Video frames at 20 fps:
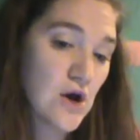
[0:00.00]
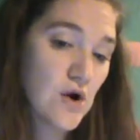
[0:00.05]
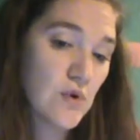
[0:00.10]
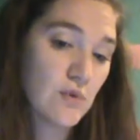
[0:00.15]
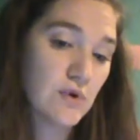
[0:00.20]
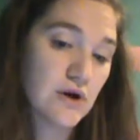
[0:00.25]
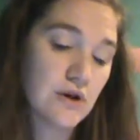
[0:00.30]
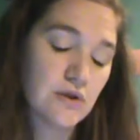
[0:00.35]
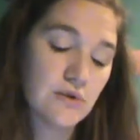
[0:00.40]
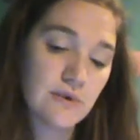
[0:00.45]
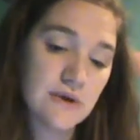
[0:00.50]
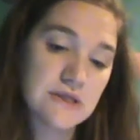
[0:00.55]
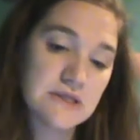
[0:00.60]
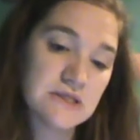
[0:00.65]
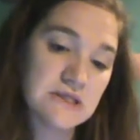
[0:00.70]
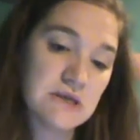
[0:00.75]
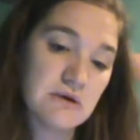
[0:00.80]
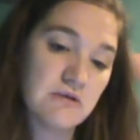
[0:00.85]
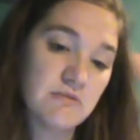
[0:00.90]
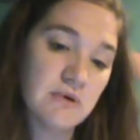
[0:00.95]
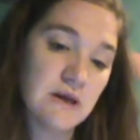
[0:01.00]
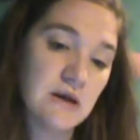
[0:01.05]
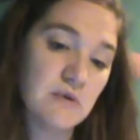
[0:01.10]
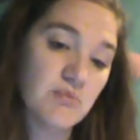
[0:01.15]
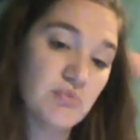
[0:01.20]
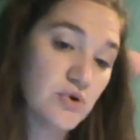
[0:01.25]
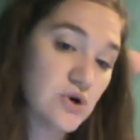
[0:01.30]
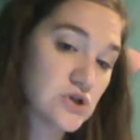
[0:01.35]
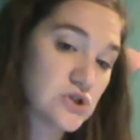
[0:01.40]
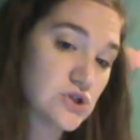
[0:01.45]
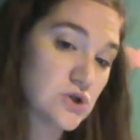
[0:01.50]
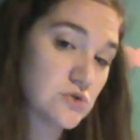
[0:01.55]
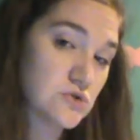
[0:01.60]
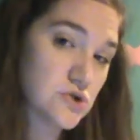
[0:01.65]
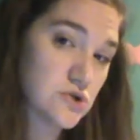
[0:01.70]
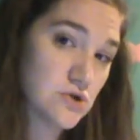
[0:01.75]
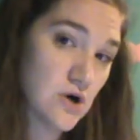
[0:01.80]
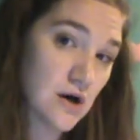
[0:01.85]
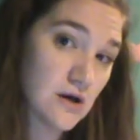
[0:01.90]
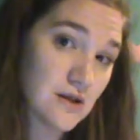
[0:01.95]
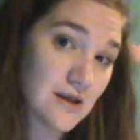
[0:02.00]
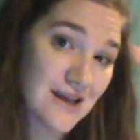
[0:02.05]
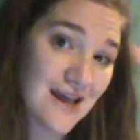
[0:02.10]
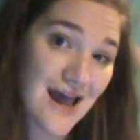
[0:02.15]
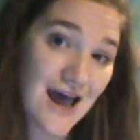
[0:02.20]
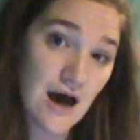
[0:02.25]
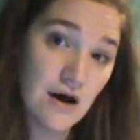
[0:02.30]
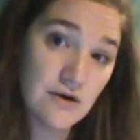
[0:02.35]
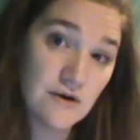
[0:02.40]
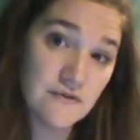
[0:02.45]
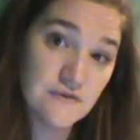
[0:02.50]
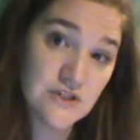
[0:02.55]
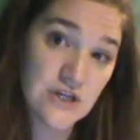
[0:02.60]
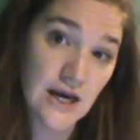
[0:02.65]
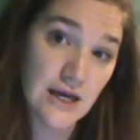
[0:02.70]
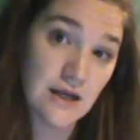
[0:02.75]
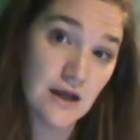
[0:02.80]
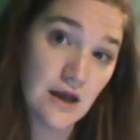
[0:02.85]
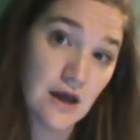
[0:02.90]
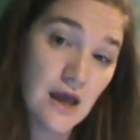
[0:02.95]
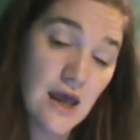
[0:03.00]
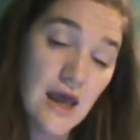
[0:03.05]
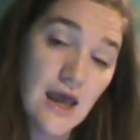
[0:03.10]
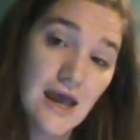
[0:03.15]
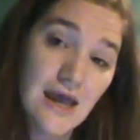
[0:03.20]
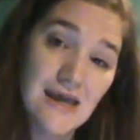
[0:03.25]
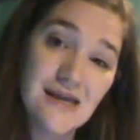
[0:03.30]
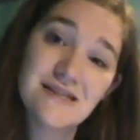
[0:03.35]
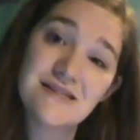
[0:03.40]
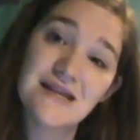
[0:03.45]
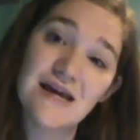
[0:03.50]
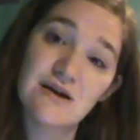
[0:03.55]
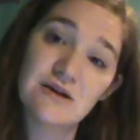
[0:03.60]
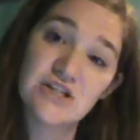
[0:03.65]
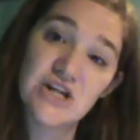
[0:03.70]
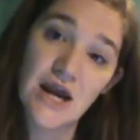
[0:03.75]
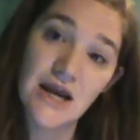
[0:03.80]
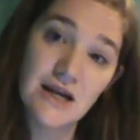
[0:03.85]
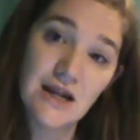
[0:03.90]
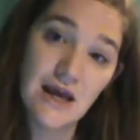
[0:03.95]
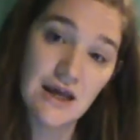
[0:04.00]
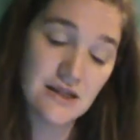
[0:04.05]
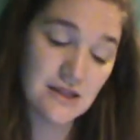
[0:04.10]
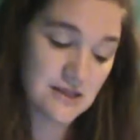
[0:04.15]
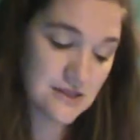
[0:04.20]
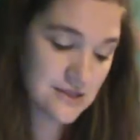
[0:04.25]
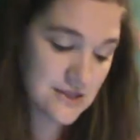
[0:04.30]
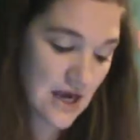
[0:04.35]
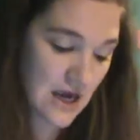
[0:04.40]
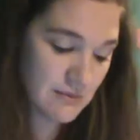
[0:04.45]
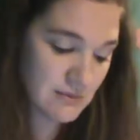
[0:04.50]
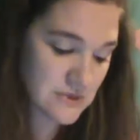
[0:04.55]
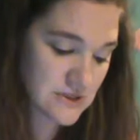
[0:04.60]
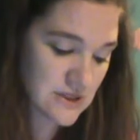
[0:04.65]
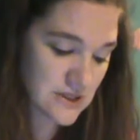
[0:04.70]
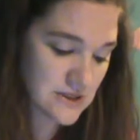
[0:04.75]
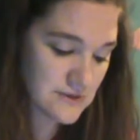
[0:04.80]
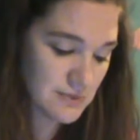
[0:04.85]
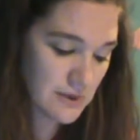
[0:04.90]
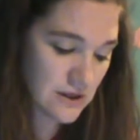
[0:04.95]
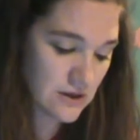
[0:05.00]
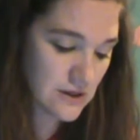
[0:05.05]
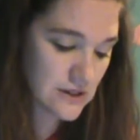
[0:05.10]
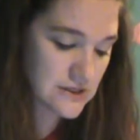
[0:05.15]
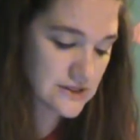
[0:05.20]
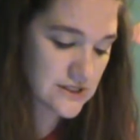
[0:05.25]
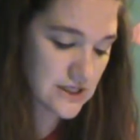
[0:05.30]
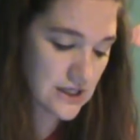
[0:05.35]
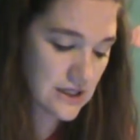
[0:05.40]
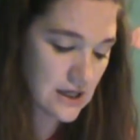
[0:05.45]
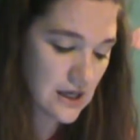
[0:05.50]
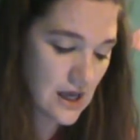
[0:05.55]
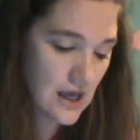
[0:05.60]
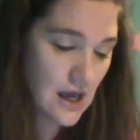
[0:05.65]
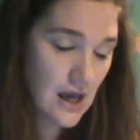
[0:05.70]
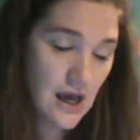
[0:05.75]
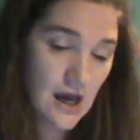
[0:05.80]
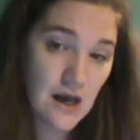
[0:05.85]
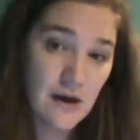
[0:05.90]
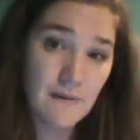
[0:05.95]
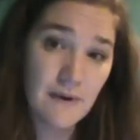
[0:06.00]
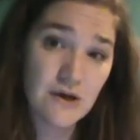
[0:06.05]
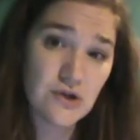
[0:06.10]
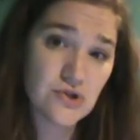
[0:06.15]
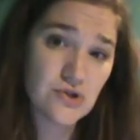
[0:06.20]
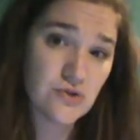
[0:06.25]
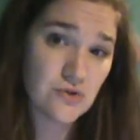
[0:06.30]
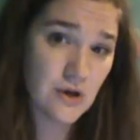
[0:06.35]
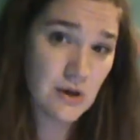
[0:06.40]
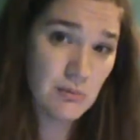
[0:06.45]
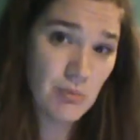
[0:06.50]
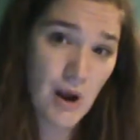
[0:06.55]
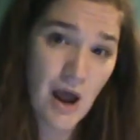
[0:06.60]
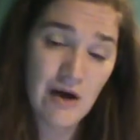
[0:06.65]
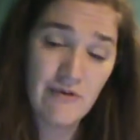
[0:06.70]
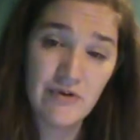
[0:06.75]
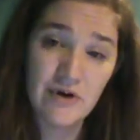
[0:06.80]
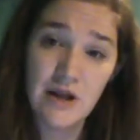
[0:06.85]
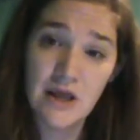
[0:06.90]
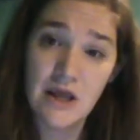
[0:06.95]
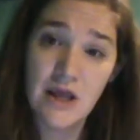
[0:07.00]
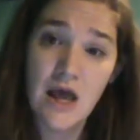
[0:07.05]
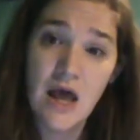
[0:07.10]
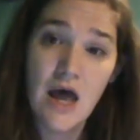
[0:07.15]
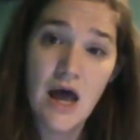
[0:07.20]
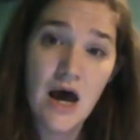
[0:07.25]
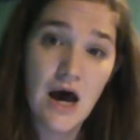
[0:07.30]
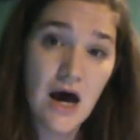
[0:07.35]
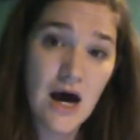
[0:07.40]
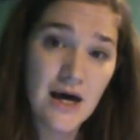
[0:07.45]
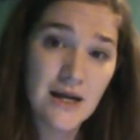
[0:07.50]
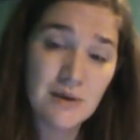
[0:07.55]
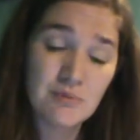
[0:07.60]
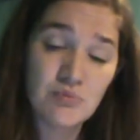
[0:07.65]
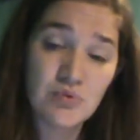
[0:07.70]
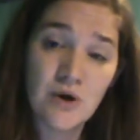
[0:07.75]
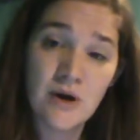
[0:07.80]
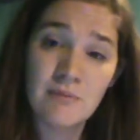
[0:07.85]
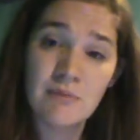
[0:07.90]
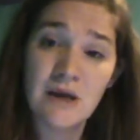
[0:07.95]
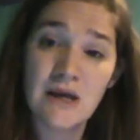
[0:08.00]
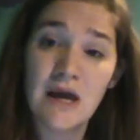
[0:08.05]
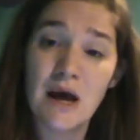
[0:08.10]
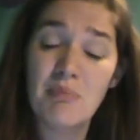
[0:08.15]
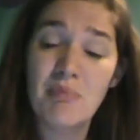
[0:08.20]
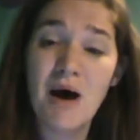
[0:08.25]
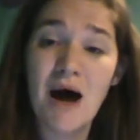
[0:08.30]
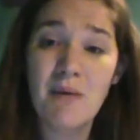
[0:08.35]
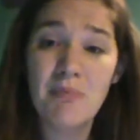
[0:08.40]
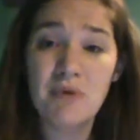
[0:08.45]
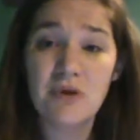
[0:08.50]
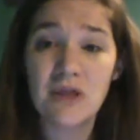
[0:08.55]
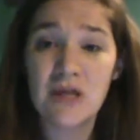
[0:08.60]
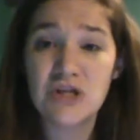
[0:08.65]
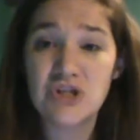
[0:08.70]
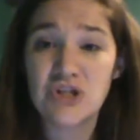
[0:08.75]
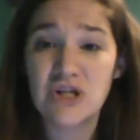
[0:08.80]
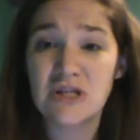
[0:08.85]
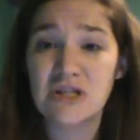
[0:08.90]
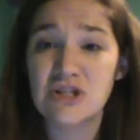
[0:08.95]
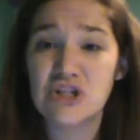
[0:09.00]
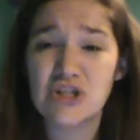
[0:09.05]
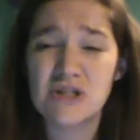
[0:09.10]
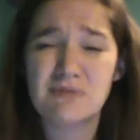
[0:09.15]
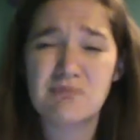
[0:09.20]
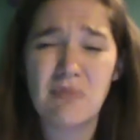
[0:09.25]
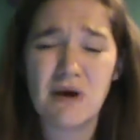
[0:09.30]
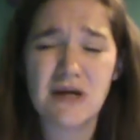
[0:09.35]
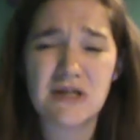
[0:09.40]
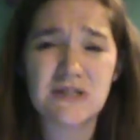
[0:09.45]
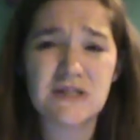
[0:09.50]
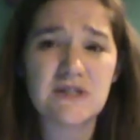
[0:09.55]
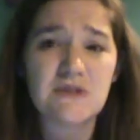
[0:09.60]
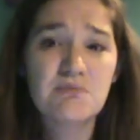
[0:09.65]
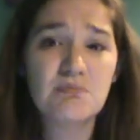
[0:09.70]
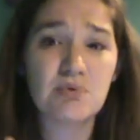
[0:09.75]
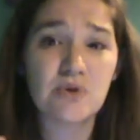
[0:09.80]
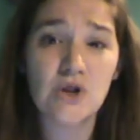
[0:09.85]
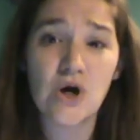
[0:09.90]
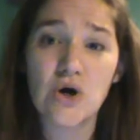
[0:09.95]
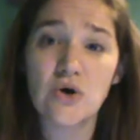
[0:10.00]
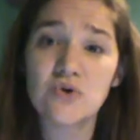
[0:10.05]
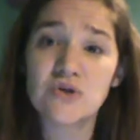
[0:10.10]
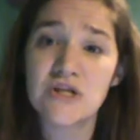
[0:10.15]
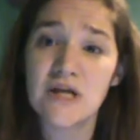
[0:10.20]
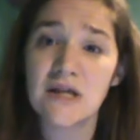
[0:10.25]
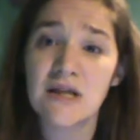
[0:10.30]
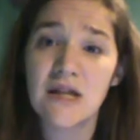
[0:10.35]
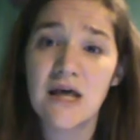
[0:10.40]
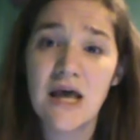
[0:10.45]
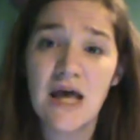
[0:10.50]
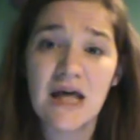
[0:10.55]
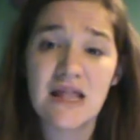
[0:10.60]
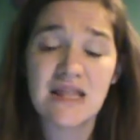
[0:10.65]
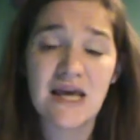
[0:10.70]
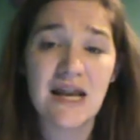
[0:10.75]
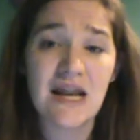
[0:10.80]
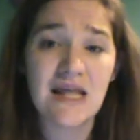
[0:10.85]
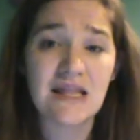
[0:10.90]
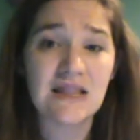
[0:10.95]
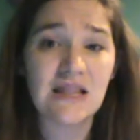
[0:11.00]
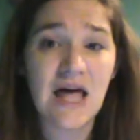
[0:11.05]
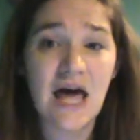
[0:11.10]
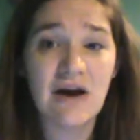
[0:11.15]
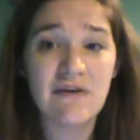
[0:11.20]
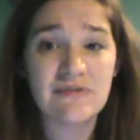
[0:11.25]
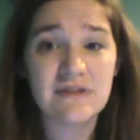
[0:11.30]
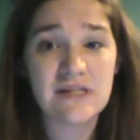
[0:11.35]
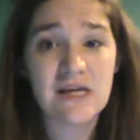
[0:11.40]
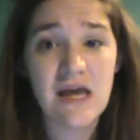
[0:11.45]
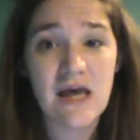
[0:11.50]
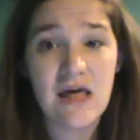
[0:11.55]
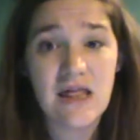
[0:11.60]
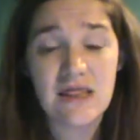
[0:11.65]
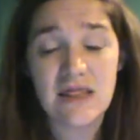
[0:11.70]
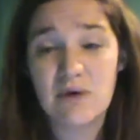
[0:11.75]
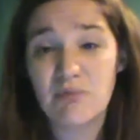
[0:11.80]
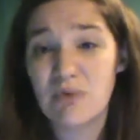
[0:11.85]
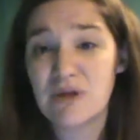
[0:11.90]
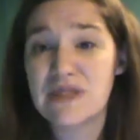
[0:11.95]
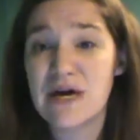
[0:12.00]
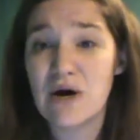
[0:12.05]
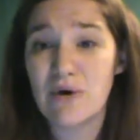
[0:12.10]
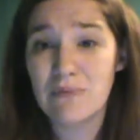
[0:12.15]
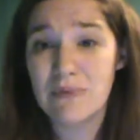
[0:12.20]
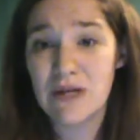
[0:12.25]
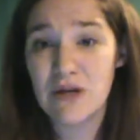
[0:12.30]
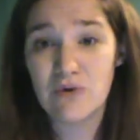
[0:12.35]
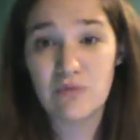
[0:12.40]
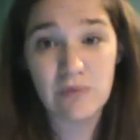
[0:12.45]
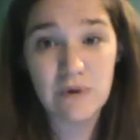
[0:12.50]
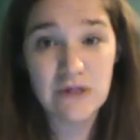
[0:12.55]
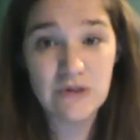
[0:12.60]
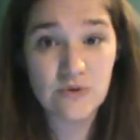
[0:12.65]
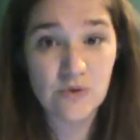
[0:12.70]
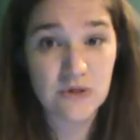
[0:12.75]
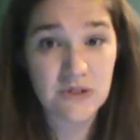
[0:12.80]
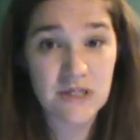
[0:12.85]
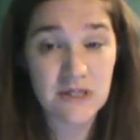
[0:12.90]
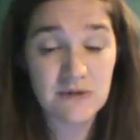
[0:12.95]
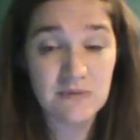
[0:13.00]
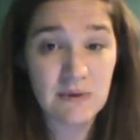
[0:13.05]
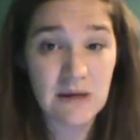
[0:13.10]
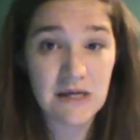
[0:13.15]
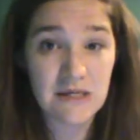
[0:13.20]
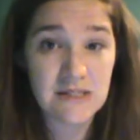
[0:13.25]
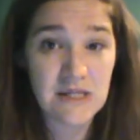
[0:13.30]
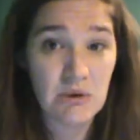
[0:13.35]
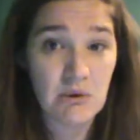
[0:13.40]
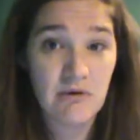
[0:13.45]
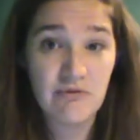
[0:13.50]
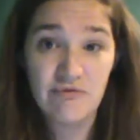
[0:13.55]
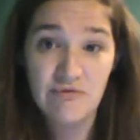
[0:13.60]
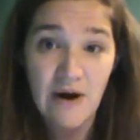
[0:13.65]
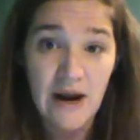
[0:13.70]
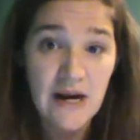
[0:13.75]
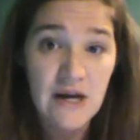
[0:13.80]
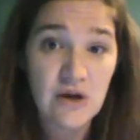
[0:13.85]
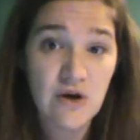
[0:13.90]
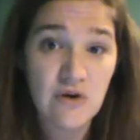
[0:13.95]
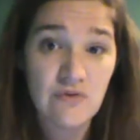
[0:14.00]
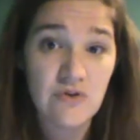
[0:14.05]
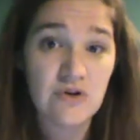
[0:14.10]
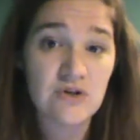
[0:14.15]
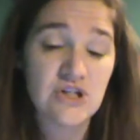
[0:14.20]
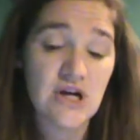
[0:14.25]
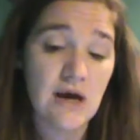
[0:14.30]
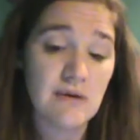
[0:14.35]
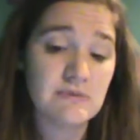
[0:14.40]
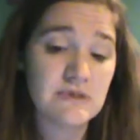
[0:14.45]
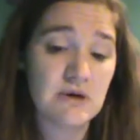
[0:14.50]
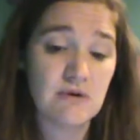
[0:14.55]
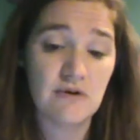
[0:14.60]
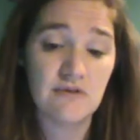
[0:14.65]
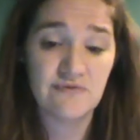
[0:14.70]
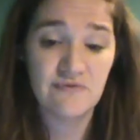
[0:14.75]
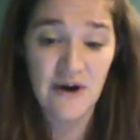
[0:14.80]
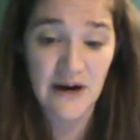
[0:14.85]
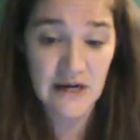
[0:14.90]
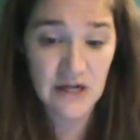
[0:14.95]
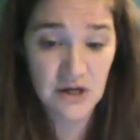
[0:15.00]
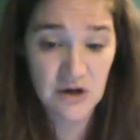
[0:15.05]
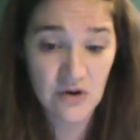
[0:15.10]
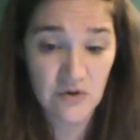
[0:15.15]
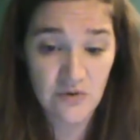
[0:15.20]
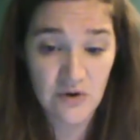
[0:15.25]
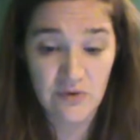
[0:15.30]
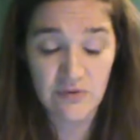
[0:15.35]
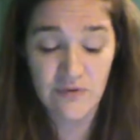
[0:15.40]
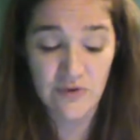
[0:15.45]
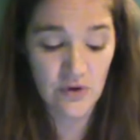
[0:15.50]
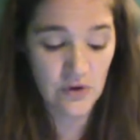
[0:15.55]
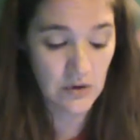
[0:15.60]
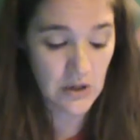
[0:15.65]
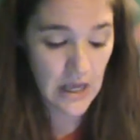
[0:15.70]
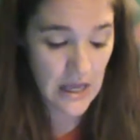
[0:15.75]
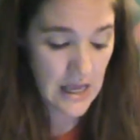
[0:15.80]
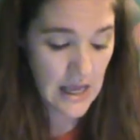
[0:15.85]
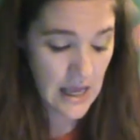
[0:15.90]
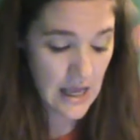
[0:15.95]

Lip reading: One of the reasons they were being pushed so strongly out of China is that China at this time was experiencing extreme poverty, unemployment, a population just explosion that had left them without many resources because they were fighting over jobs, they were fighting over food,